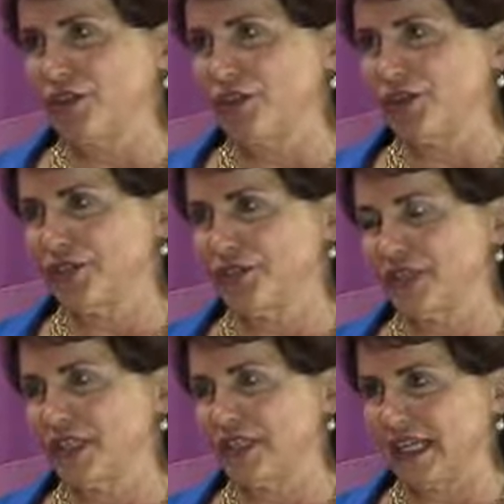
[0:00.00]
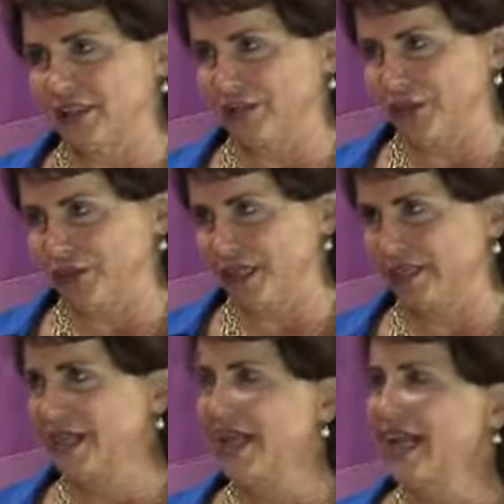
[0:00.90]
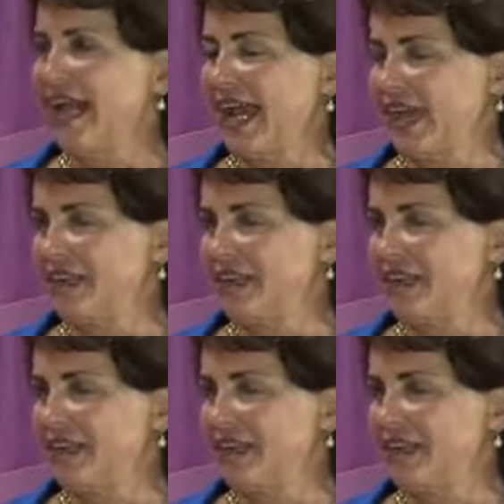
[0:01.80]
use the telephone and